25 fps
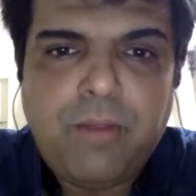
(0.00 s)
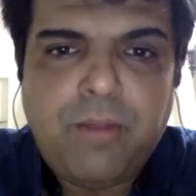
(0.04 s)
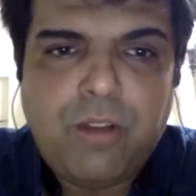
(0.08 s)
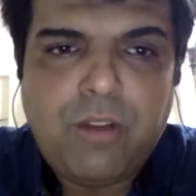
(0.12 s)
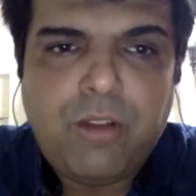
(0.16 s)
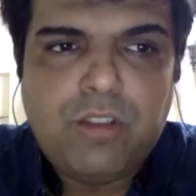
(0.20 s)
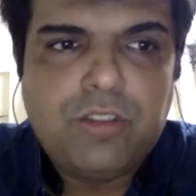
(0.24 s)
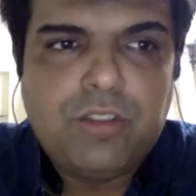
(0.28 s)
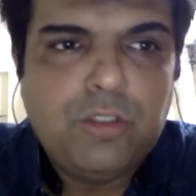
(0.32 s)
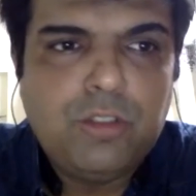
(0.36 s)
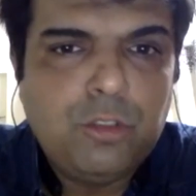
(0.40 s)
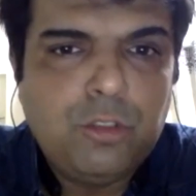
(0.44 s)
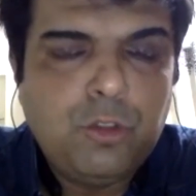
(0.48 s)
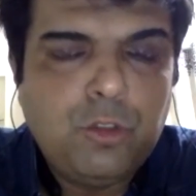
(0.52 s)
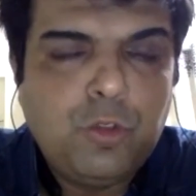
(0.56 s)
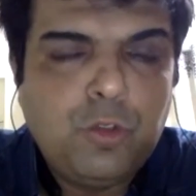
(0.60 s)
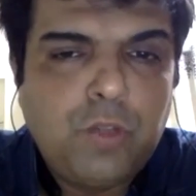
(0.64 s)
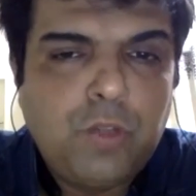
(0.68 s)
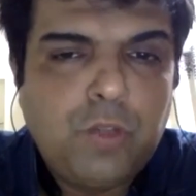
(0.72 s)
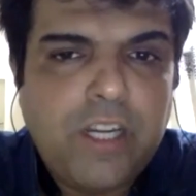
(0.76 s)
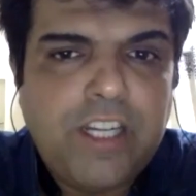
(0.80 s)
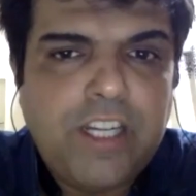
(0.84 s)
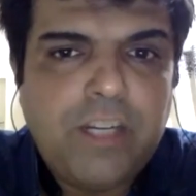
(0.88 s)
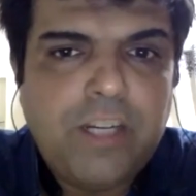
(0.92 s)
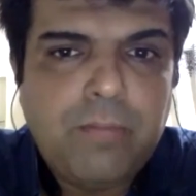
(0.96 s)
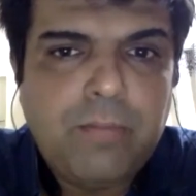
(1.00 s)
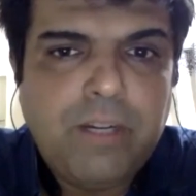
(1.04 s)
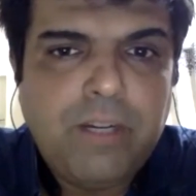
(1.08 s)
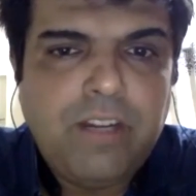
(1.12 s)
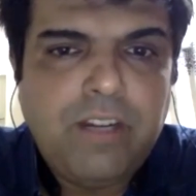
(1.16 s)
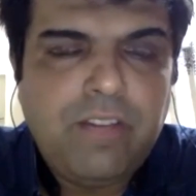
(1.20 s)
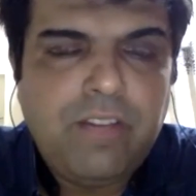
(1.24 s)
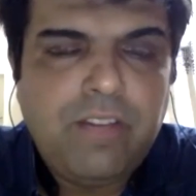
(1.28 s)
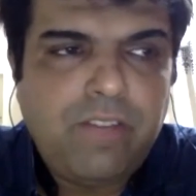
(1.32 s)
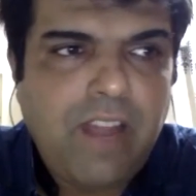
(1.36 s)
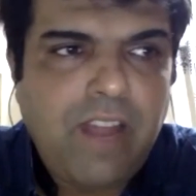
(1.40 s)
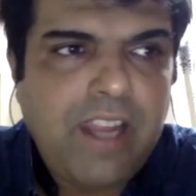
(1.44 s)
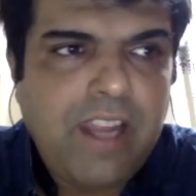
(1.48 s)
because you get it, but
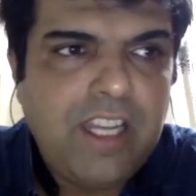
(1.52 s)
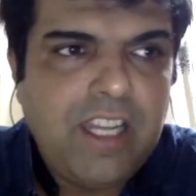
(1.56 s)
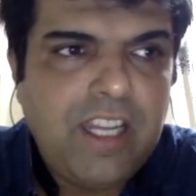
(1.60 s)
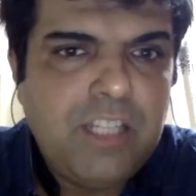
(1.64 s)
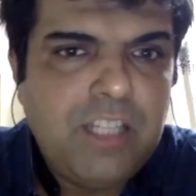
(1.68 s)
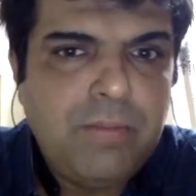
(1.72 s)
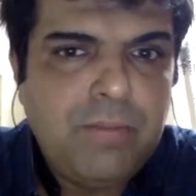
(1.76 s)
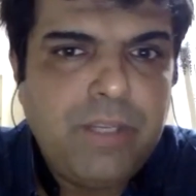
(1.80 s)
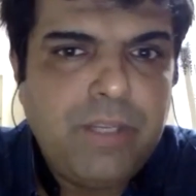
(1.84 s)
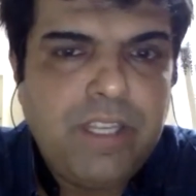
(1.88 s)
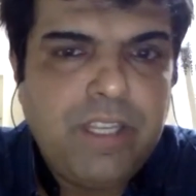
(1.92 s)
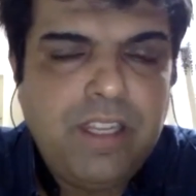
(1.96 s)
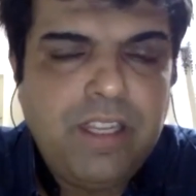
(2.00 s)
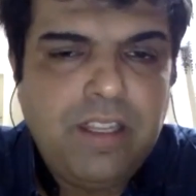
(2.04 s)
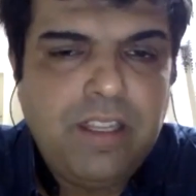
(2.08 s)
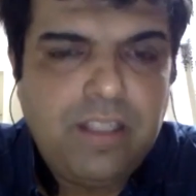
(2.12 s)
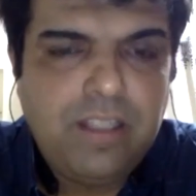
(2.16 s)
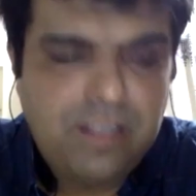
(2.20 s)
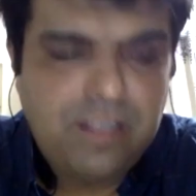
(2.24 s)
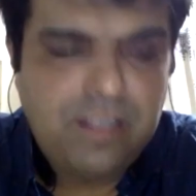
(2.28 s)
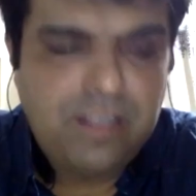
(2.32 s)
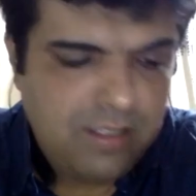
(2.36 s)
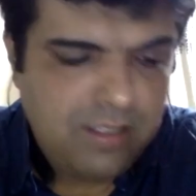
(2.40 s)
frankly speaking,